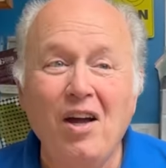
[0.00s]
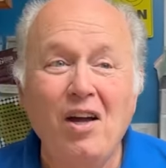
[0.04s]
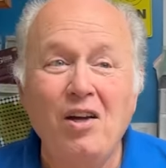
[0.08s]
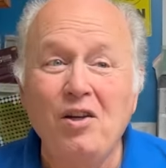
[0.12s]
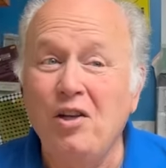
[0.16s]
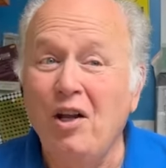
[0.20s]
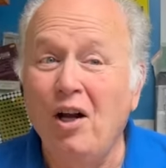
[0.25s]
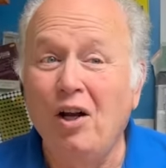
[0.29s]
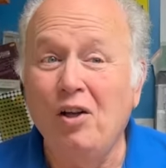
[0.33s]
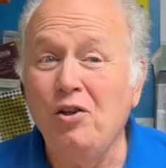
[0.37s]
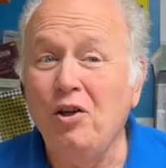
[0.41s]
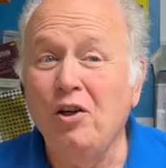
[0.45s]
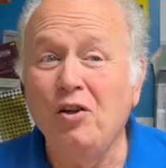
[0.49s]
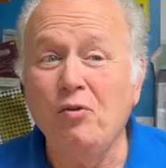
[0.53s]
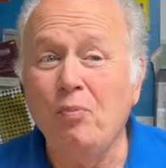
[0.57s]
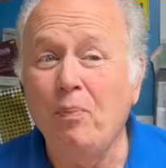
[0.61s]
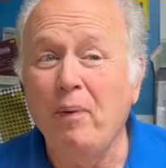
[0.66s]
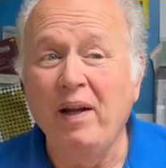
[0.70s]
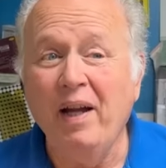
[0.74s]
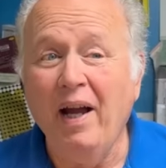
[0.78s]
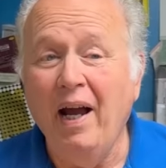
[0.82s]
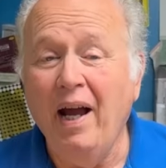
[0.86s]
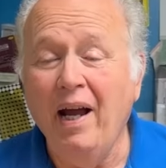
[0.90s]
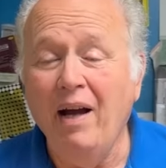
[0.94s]
You know, you can
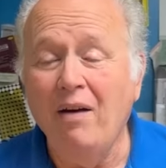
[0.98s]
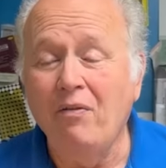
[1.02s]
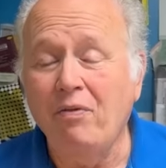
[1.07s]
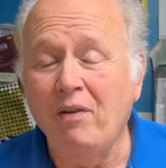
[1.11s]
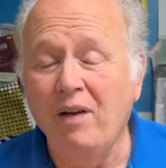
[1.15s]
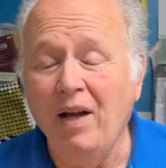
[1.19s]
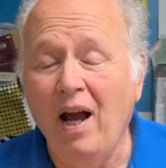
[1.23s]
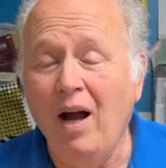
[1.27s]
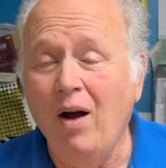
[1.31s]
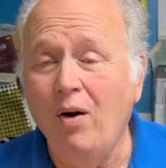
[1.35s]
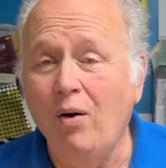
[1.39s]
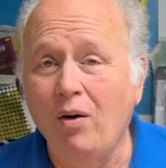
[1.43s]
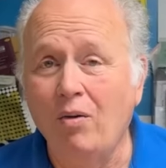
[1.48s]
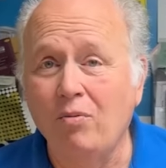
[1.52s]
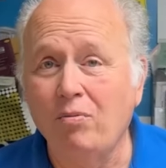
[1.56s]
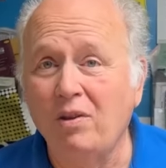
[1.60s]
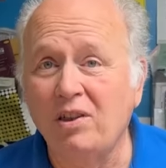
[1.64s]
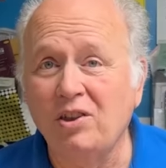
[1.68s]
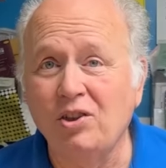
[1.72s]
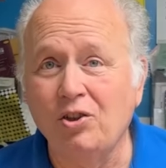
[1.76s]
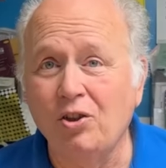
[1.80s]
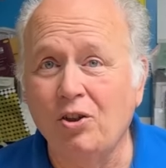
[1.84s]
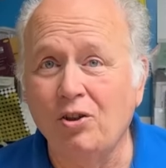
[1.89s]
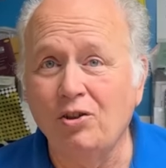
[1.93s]
spend a half an hour
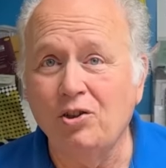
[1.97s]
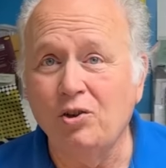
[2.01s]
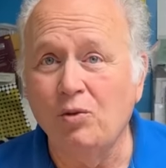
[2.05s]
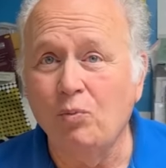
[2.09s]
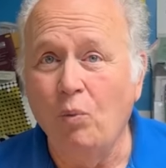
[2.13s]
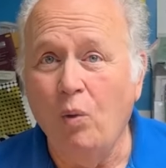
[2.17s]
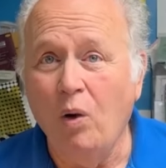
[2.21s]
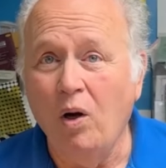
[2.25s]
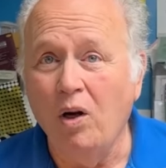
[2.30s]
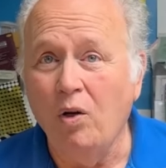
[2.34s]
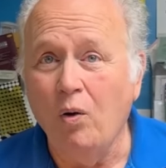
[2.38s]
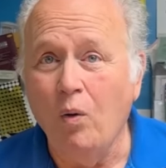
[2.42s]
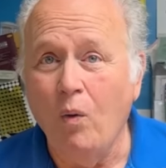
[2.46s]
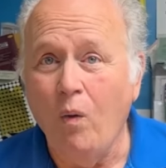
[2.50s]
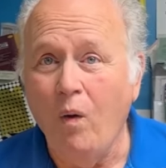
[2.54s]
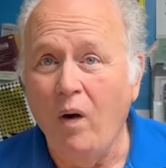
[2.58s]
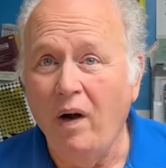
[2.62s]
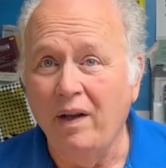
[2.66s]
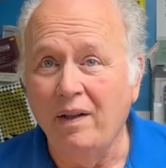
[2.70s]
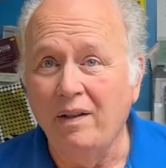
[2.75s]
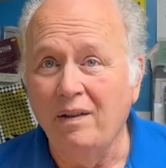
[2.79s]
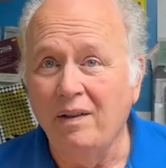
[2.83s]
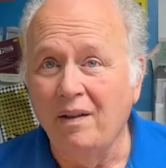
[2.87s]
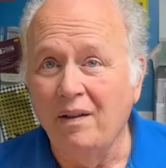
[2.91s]
researching one
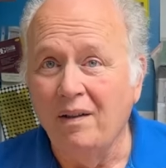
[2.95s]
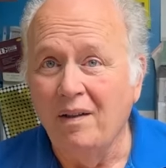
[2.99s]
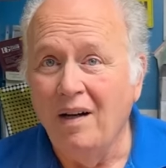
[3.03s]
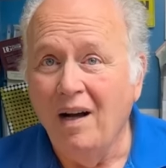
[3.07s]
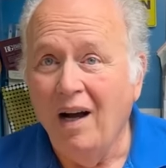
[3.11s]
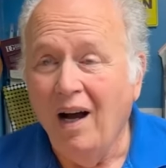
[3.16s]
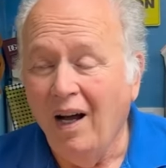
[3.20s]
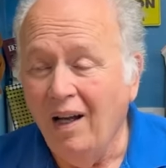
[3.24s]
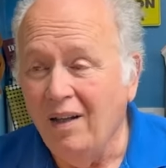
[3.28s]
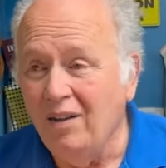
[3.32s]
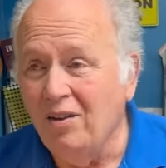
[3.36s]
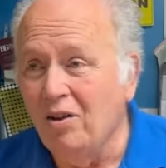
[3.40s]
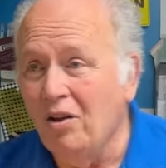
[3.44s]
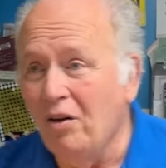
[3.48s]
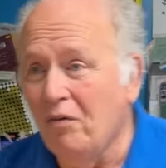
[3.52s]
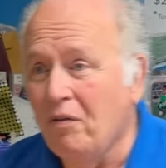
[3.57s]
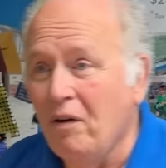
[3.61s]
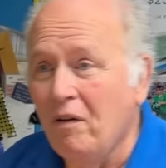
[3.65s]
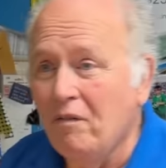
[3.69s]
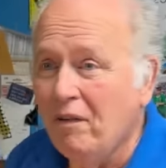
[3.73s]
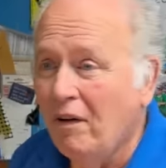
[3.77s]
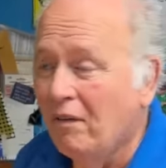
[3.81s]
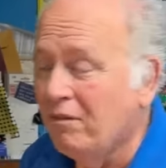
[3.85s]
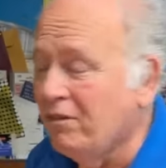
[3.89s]
coin. I don't know if
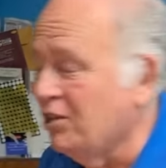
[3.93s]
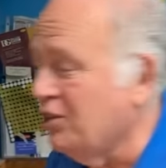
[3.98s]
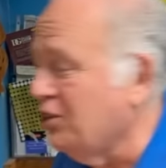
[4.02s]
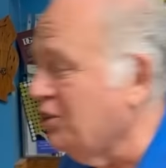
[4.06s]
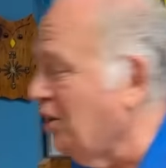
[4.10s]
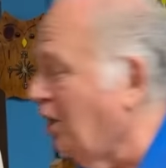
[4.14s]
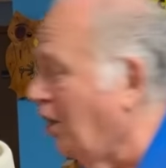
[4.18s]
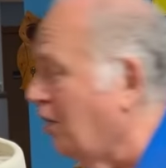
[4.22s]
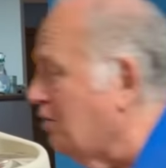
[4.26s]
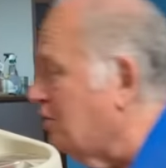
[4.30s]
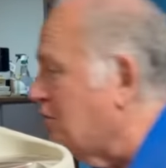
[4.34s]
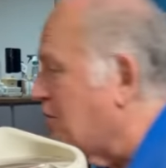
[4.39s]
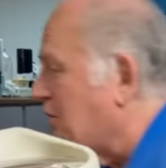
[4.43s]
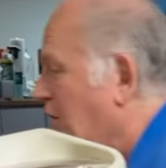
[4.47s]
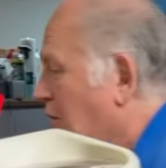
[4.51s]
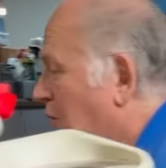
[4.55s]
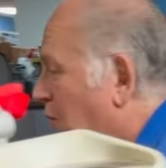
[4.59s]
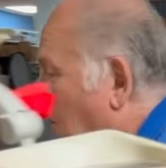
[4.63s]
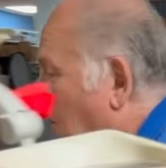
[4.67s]
I've ever showed you.